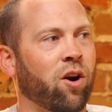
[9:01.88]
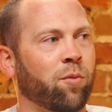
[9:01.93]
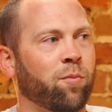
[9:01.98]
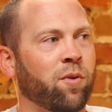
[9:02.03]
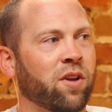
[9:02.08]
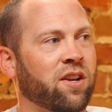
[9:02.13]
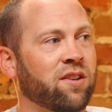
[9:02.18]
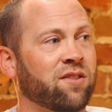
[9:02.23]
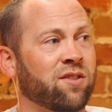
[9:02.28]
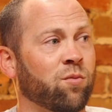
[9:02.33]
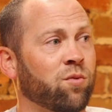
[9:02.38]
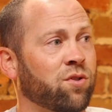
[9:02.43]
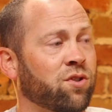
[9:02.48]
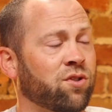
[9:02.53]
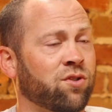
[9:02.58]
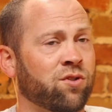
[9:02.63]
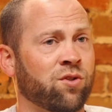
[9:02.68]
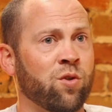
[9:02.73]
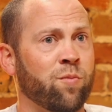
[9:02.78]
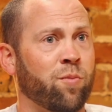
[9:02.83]
because it was
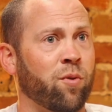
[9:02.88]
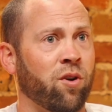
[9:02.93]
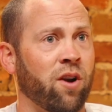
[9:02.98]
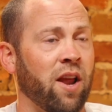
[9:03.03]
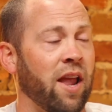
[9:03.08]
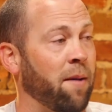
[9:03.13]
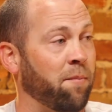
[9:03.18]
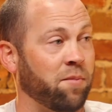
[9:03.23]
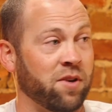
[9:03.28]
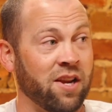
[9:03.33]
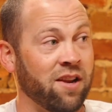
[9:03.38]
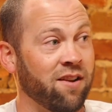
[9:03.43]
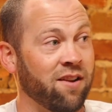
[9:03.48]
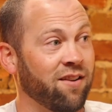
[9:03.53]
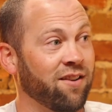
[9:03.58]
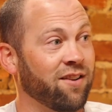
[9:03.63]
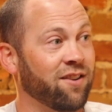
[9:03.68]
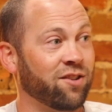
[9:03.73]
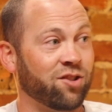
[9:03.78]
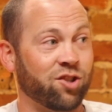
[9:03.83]
super empty,
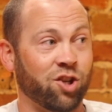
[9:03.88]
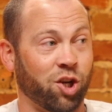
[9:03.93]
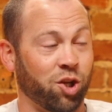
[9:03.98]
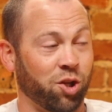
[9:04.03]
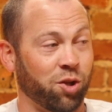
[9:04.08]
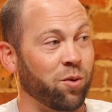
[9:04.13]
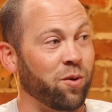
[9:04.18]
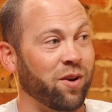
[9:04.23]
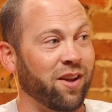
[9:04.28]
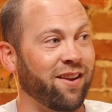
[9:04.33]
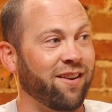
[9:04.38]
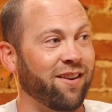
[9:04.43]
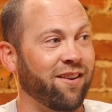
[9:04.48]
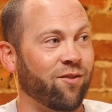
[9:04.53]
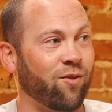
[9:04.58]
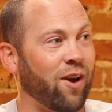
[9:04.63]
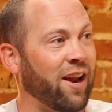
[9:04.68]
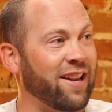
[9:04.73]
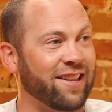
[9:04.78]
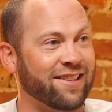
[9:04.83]
secluded,
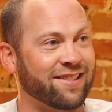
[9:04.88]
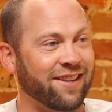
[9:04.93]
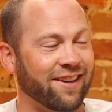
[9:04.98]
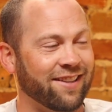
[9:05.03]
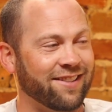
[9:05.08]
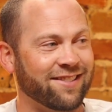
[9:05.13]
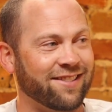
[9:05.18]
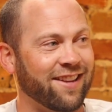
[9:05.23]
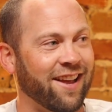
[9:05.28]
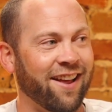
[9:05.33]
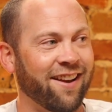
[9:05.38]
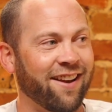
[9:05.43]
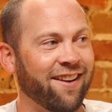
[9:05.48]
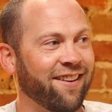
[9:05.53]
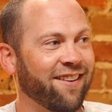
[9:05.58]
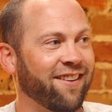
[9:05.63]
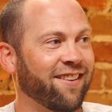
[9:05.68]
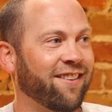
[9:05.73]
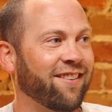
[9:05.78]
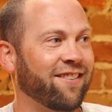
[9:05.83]
right at sunset.
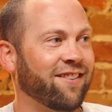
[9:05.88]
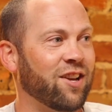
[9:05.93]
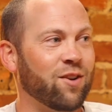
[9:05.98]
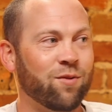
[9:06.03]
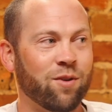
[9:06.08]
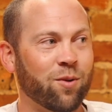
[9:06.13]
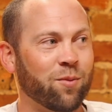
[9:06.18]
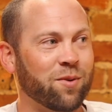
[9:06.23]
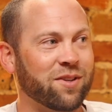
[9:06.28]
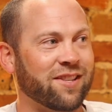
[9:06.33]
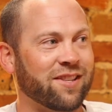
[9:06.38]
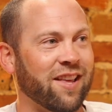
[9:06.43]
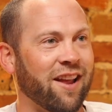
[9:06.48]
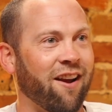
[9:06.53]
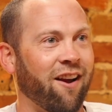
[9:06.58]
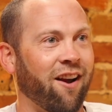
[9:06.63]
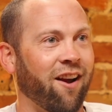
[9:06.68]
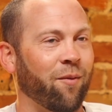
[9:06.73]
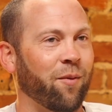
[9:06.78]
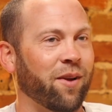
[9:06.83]
No one was
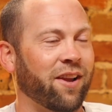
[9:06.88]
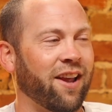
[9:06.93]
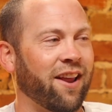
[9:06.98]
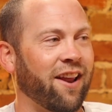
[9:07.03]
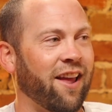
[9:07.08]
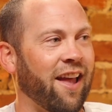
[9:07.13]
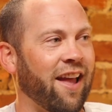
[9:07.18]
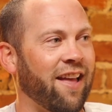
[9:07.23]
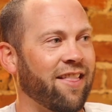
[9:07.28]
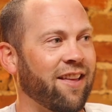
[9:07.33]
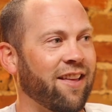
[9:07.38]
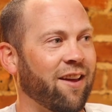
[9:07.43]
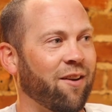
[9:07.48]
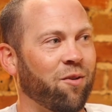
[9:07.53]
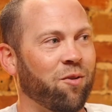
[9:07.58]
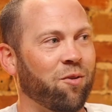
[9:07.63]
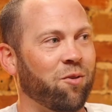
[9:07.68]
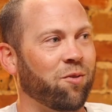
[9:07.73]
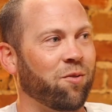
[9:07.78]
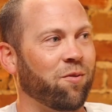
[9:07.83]
there, and we kind of had that
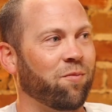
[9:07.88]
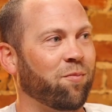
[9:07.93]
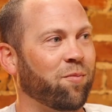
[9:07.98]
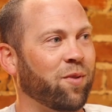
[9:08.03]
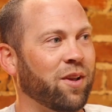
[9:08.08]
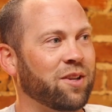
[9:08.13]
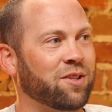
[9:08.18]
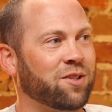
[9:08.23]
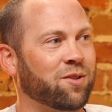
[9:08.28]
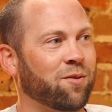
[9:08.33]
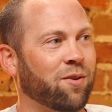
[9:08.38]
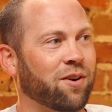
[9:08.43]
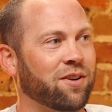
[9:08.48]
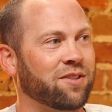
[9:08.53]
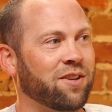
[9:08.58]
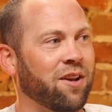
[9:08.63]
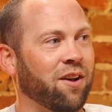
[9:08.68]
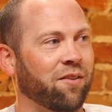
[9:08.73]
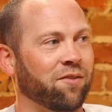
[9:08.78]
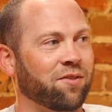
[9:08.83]
whole place to
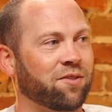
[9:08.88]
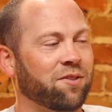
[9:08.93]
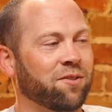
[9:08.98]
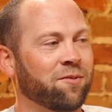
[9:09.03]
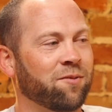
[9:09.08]
ourselves.